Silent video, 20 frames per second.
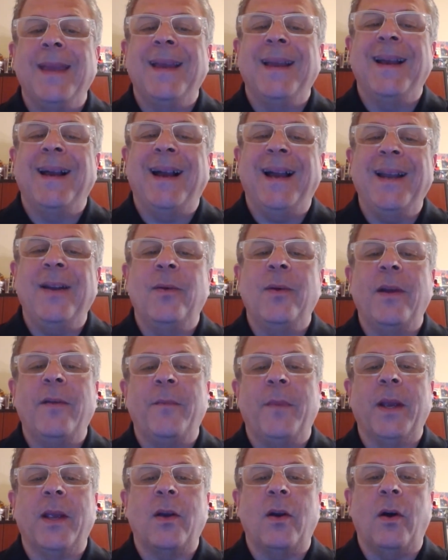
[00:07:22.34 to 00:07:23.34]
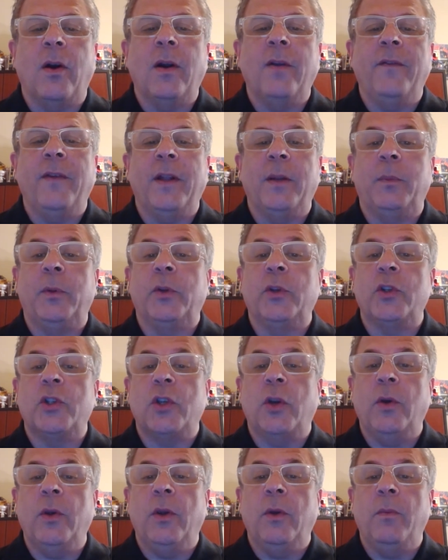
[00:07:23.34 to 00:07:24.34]
"I don't have my card available to
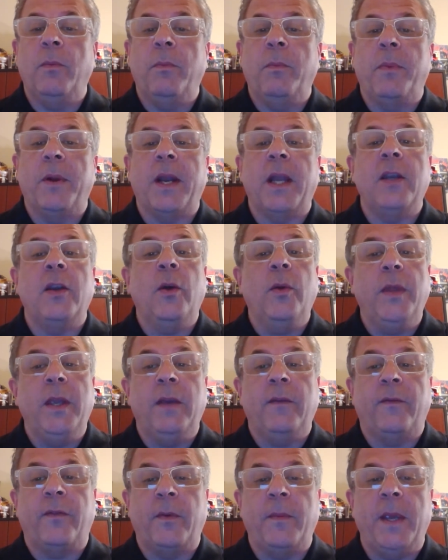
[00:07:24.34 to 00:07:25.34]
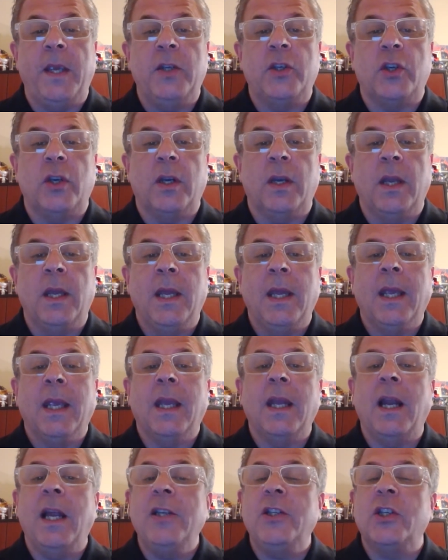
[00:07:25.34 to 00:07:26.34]
show you, but I know the information.
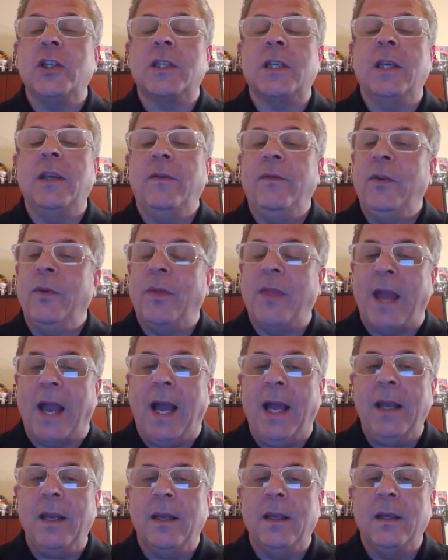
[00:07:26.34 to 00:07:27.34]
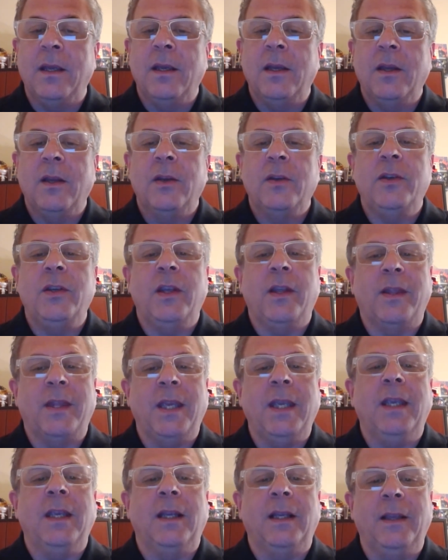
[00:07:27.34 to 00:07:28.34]
Can I just give you that?" Do you
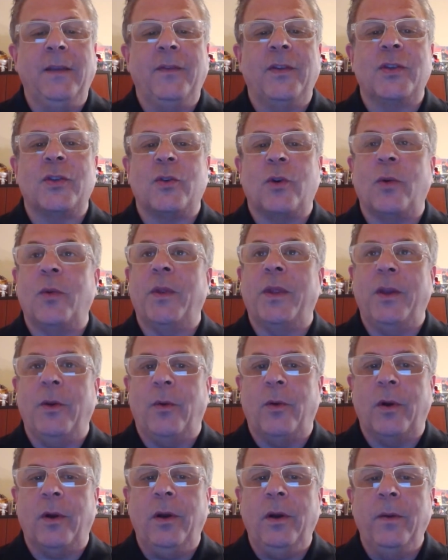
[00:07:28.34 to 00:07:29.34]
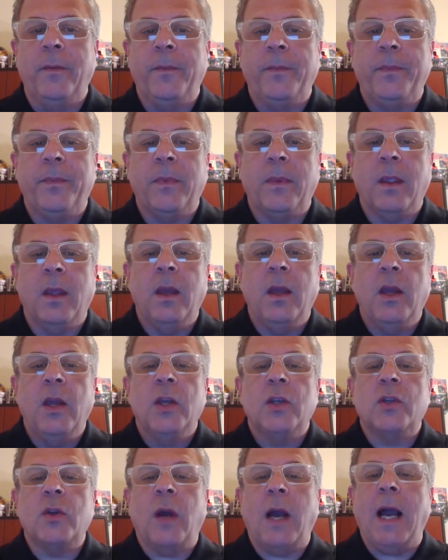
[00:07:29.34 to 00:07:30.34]
think you'd leave the store with the order?
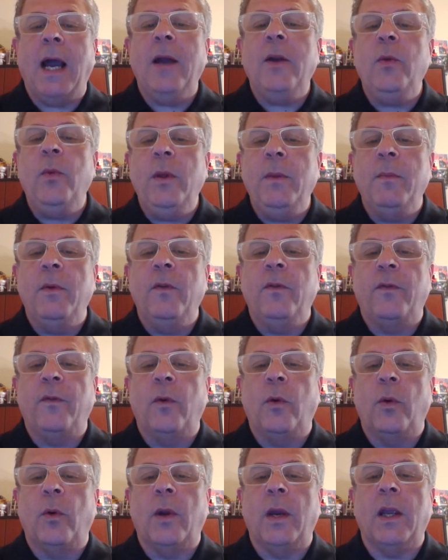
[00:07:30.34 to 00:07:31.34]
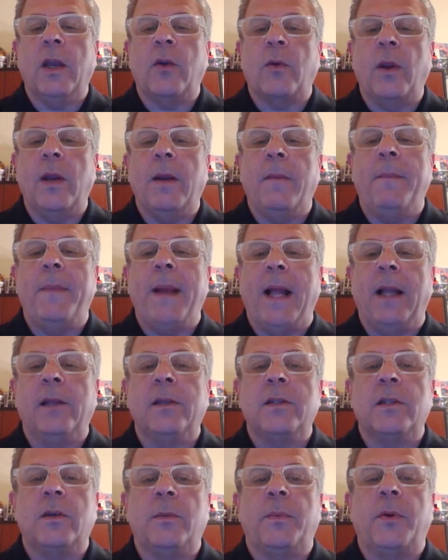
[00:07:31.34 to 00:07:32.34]
So how do we move forward and create a
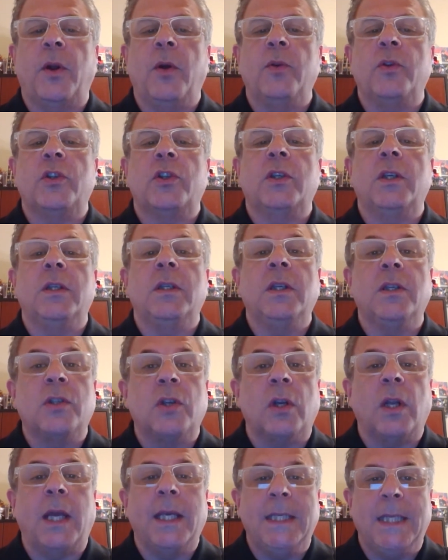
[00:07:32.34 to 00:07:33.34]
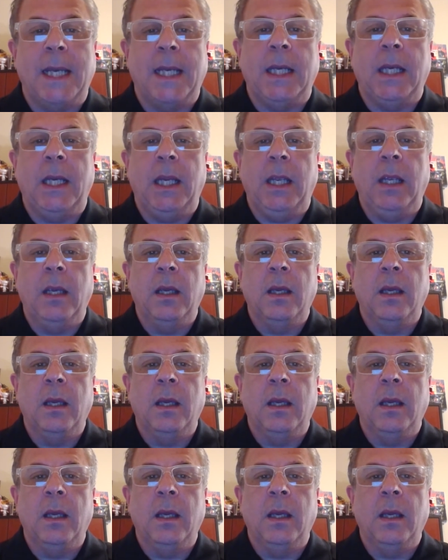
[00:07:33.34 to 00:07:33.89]
balanced approach to digital identity